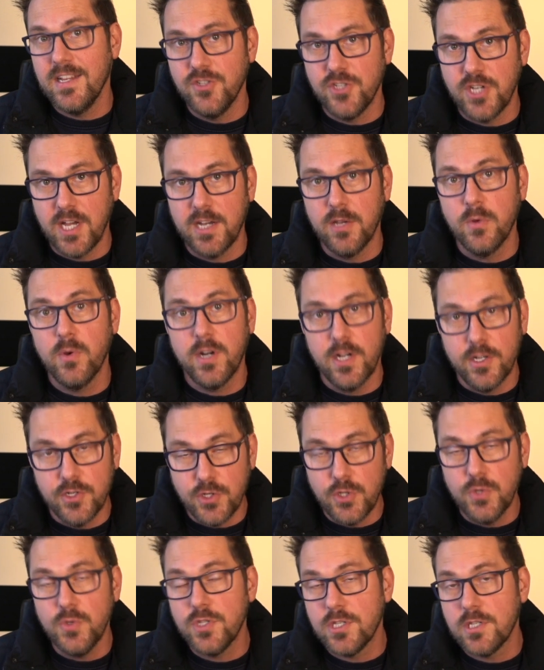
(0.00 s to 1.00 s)
in January I
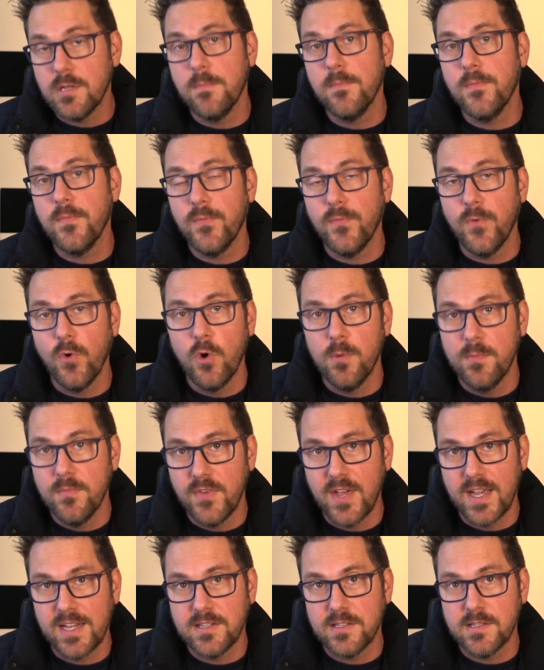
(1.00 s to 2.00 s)
do some form of
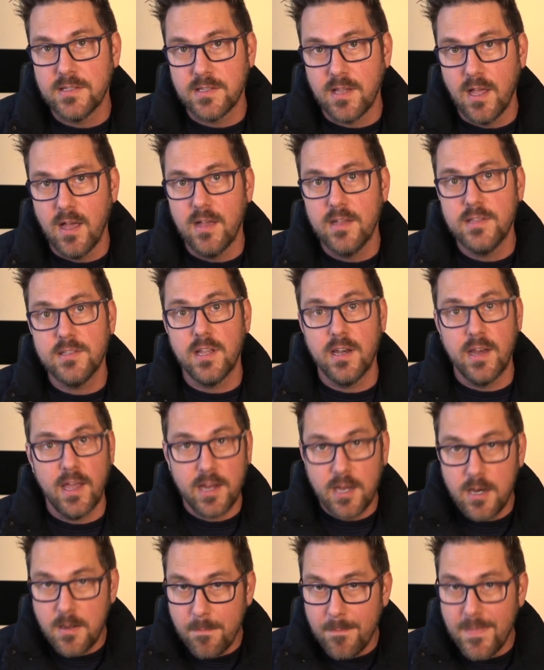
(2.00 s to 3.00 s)
exercise, and I
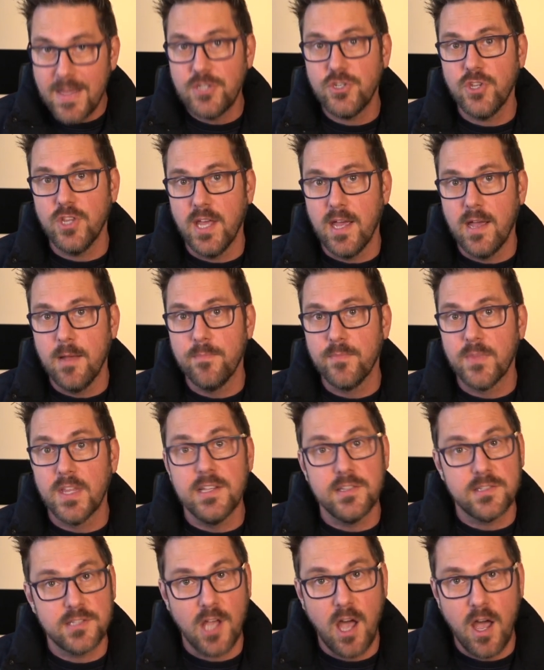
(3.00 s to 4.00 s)
can measure that.
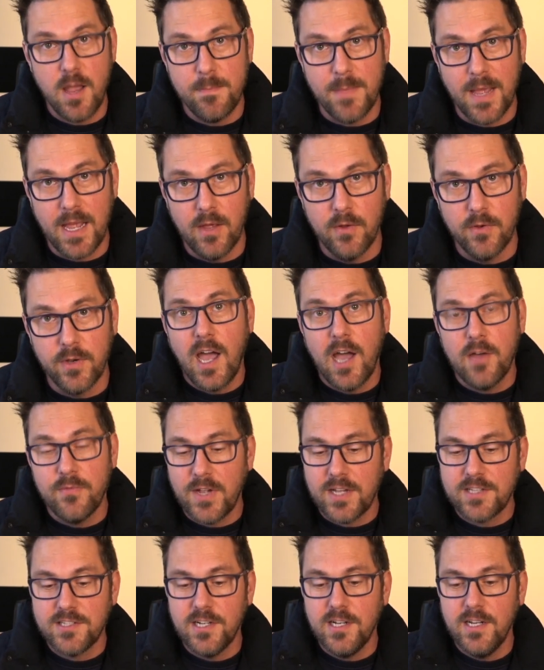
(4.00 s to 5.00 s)
It's time bound. I've
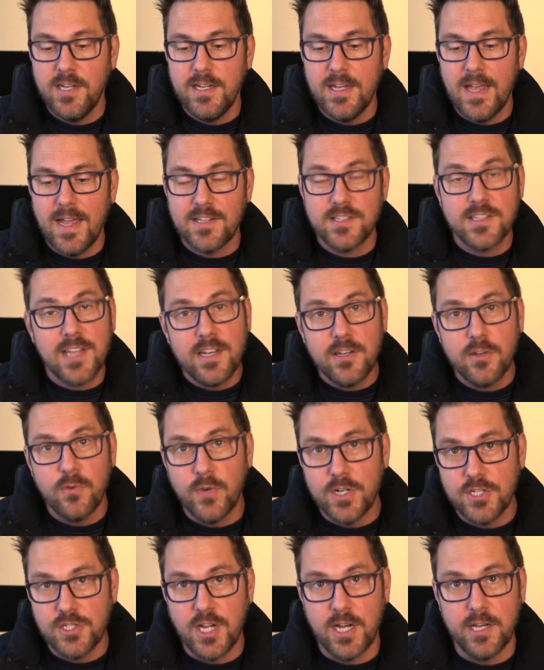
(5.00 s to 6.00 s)
actually extended
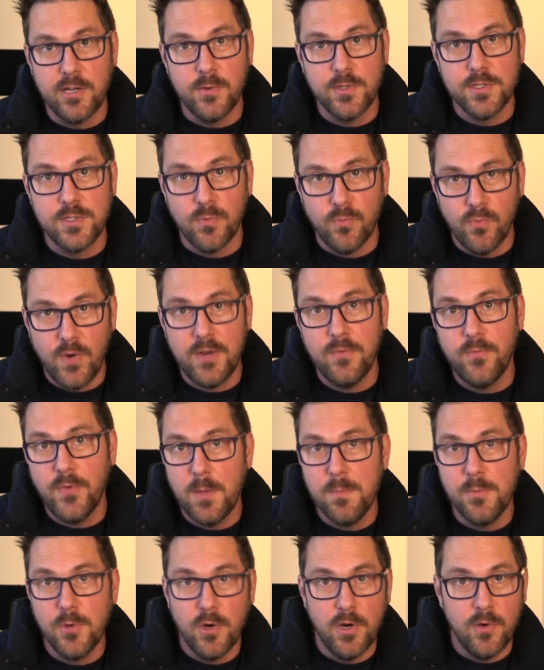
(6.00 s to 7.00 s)
Red January to Red
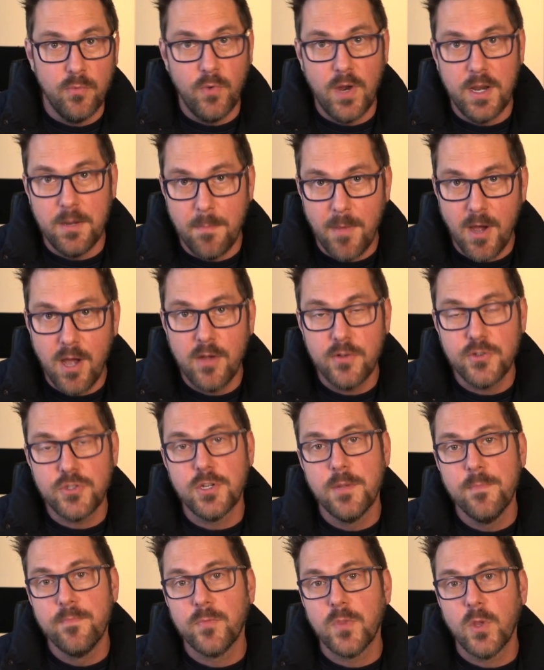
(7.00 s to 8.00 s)
February and Red March
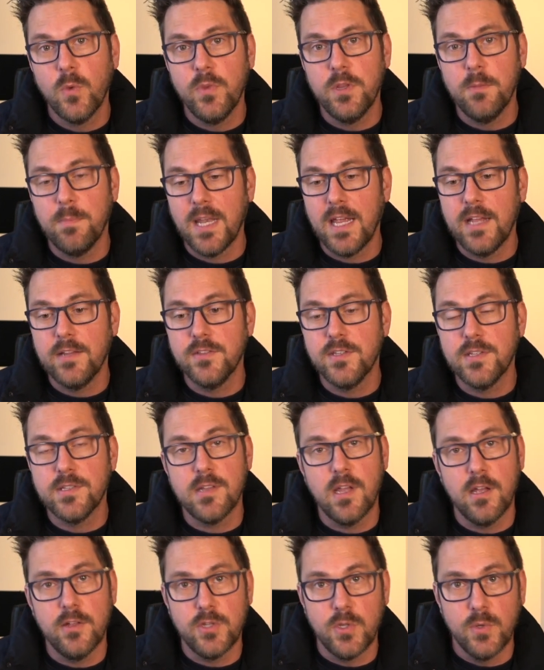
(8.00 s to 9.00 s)
with a plan to
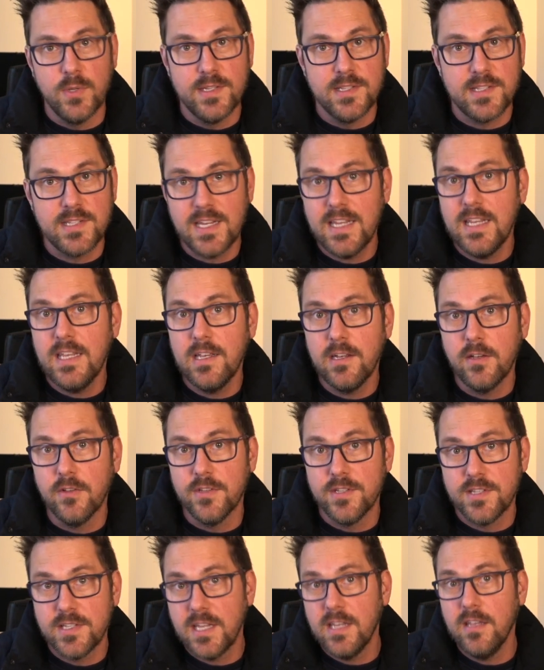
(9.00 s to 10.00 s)
start doing skiing on
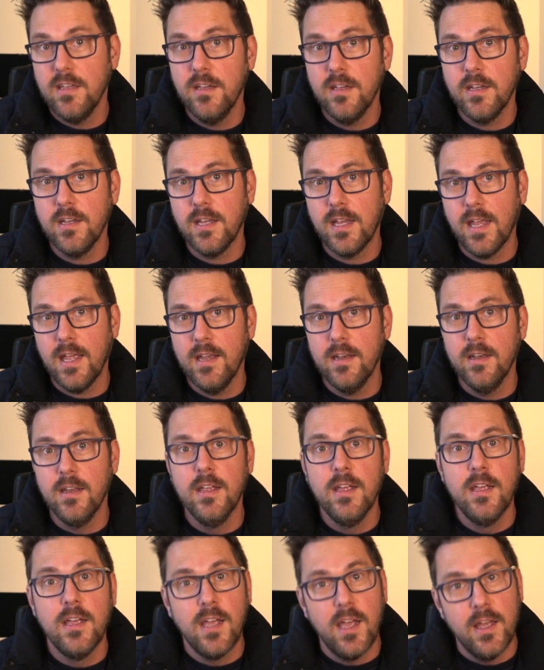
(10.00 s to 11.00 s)
the SkiErg again,
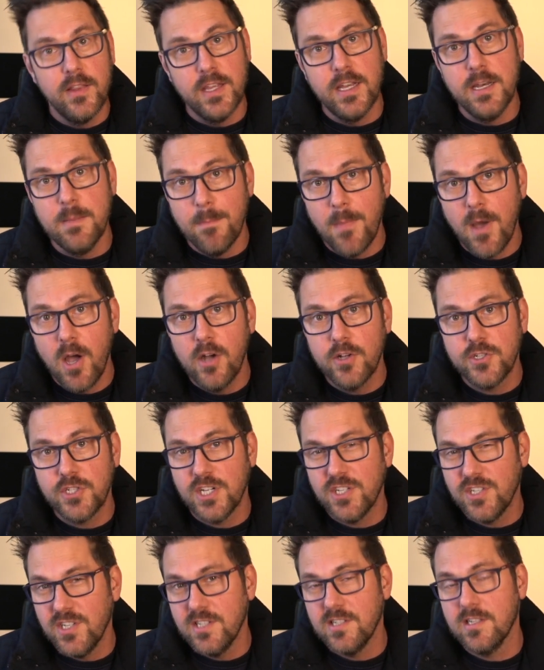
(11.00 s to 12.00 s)
and then in March I
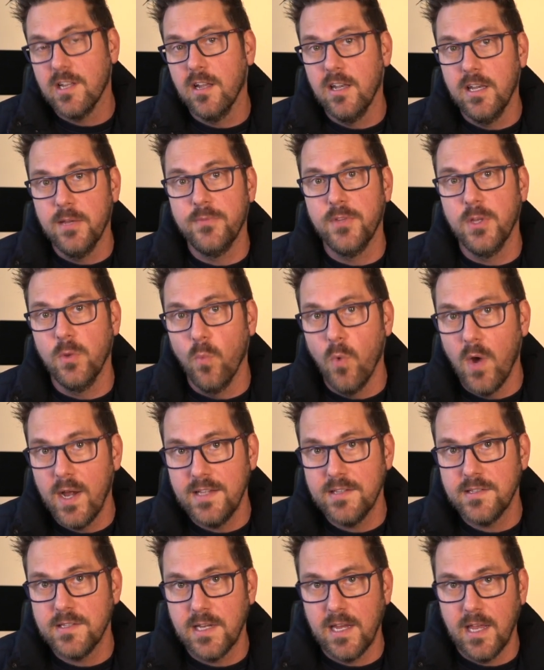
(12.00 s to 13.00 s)
actually start lifting
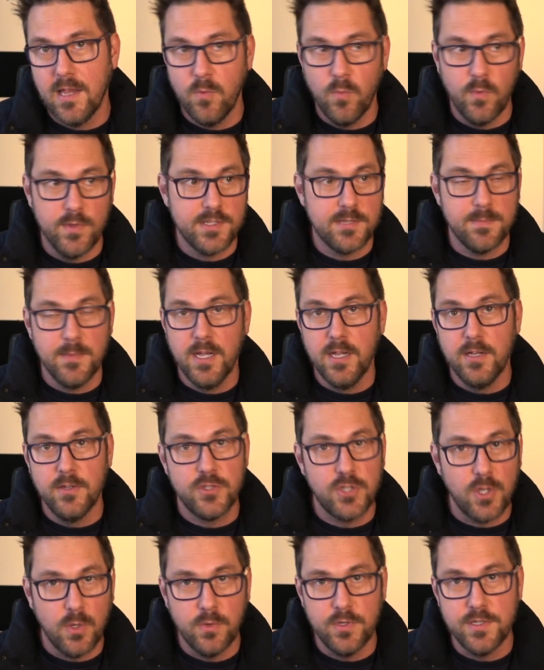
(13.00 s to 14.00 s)
weights again once my
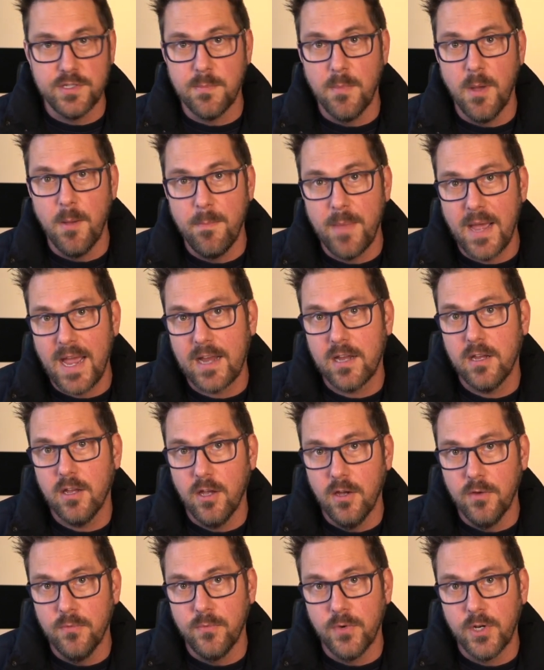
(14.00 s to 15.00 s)
shoulders and my back
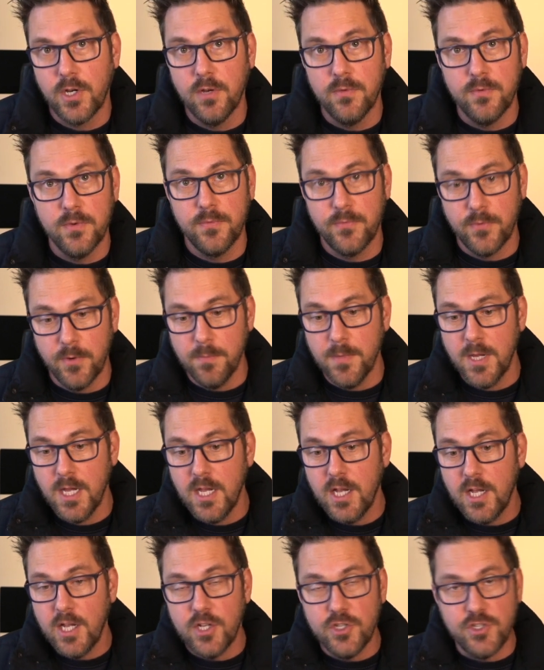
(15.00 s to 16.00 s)
have recovered from
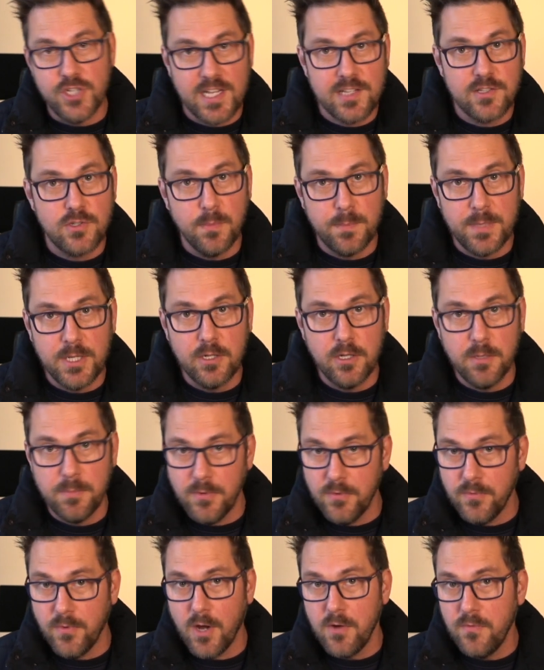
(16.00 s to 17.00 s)
a gentle build-up
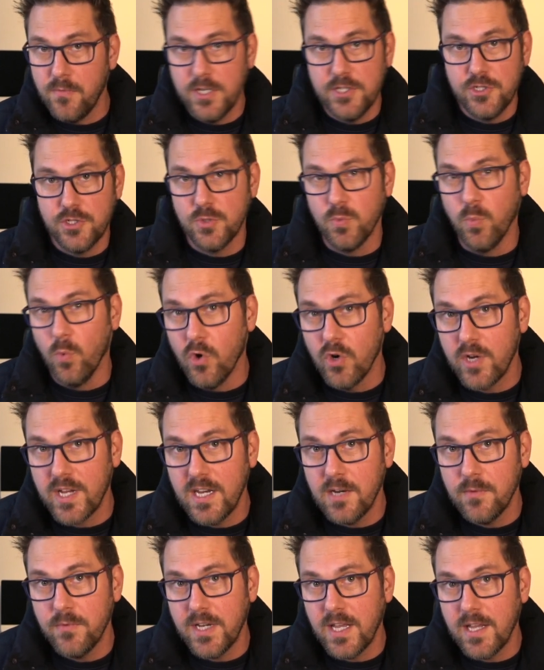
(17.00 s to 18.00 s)
of hopefully just walking
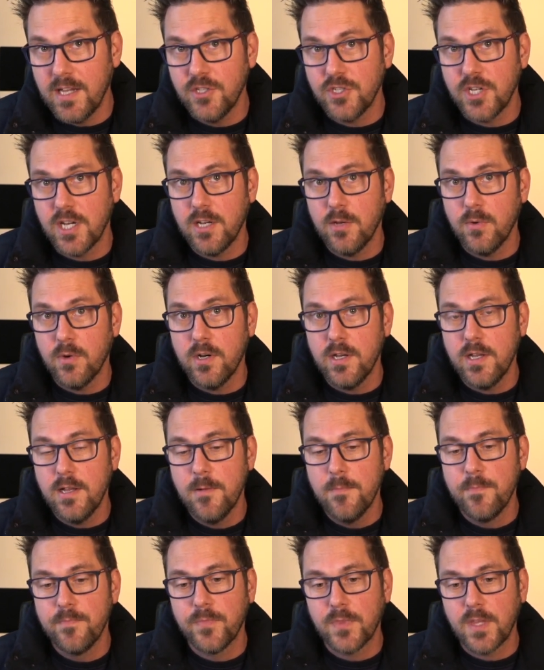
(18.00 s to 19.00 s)
every day in January,
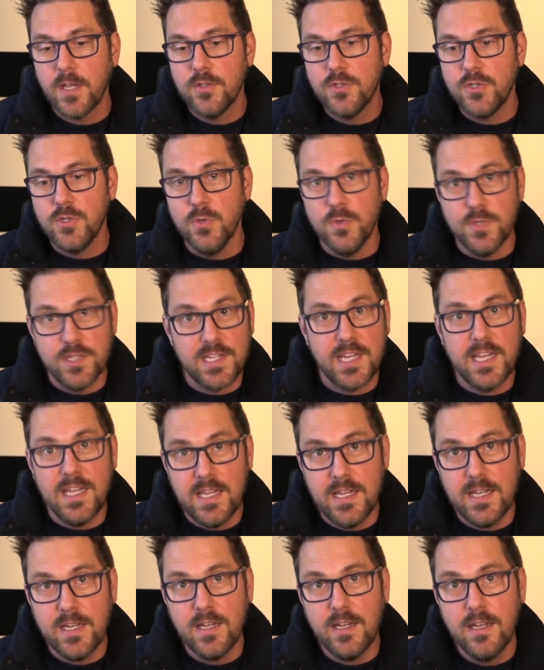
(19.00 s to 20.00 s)
to
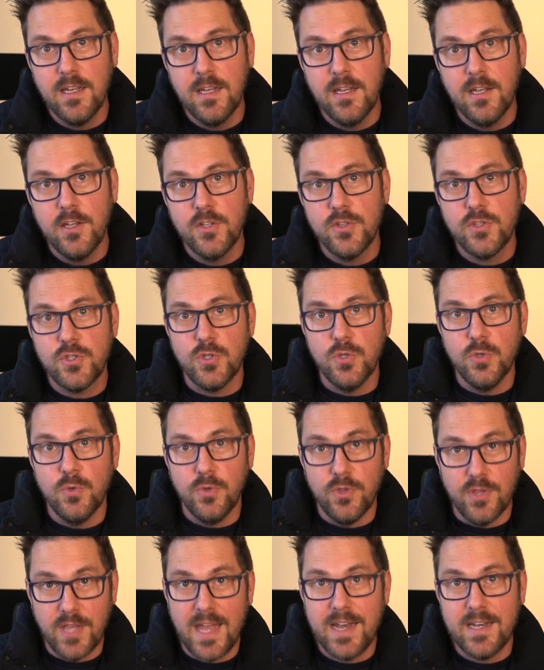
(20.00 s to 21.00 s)
skiing, to
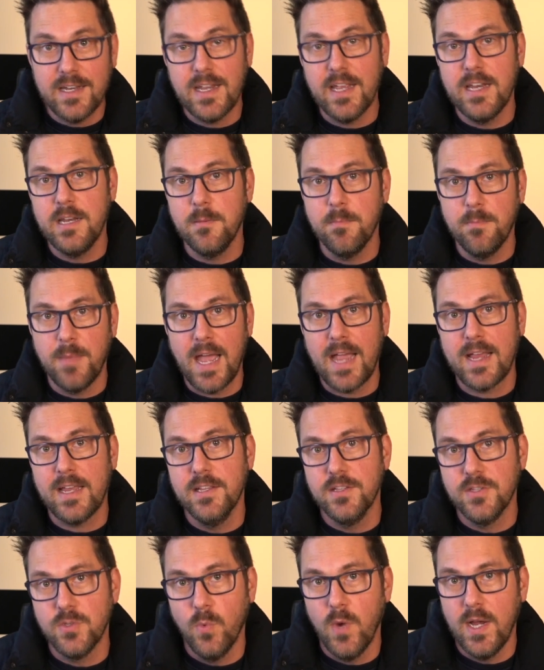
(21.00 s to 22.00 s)
then getting back
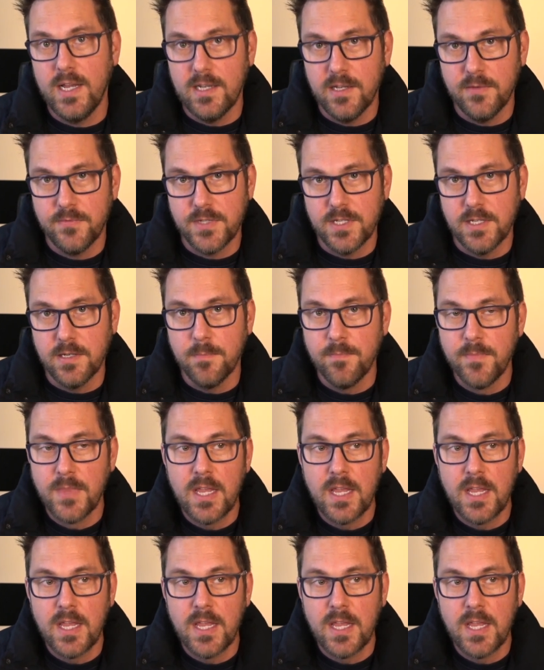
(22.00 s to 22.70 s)
into weightlifting.